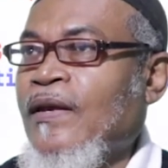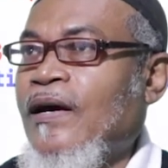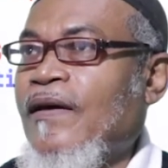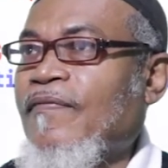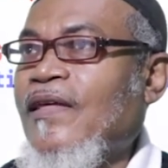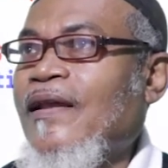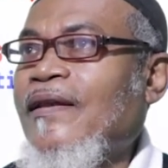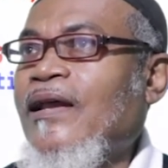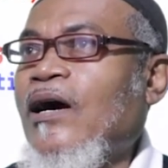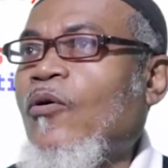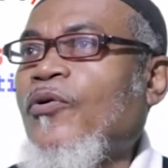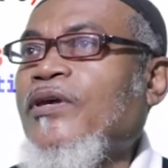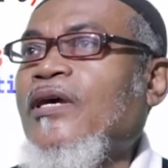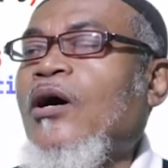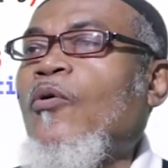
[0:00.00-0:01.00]
And then now
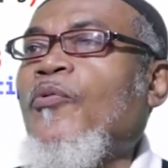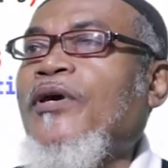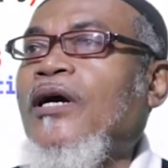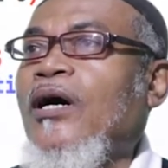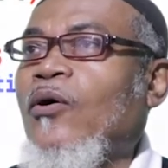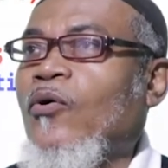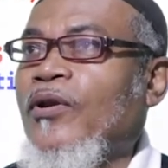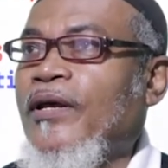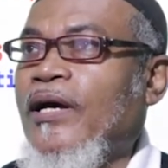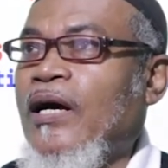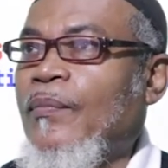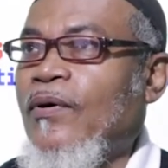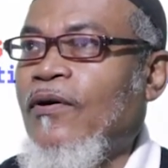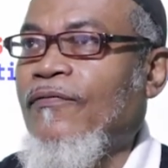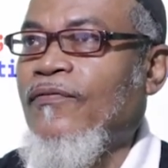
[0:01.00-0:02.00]
here we are calling
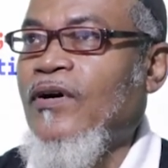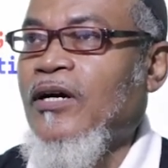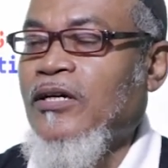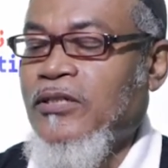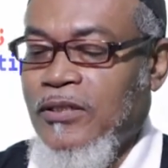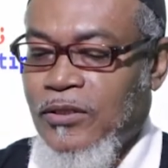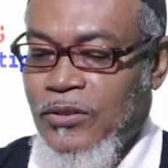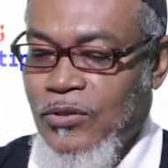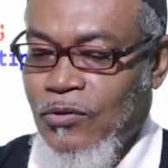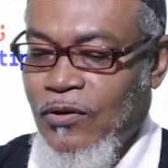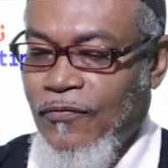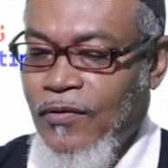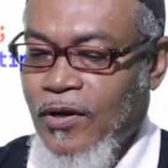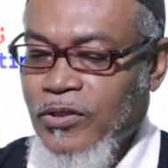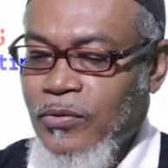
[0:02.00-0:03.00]
up our function. So
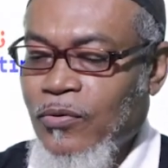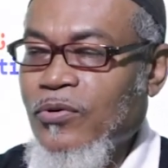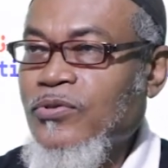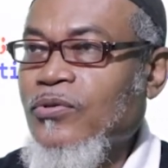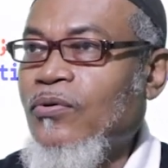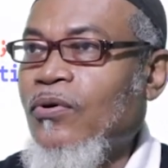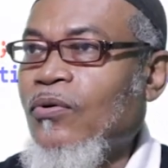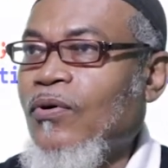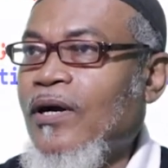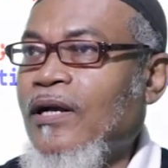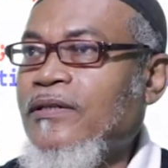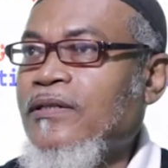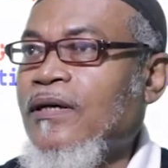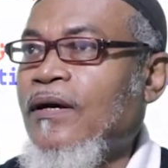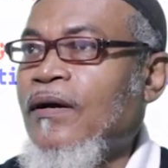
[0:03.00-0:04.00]
our function was called
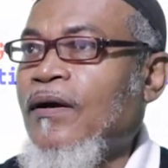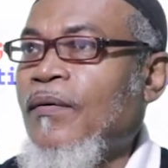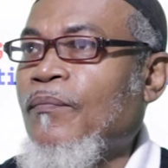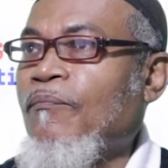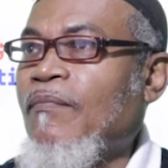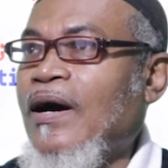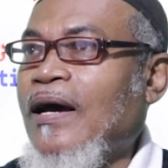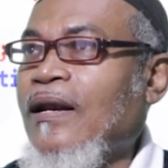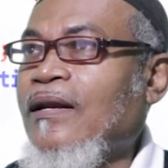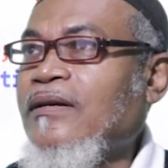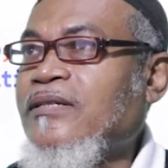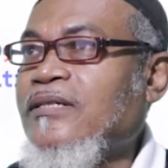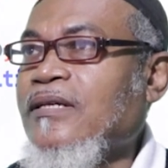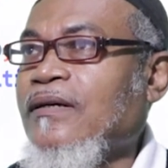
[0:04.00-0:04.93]
what? Mult.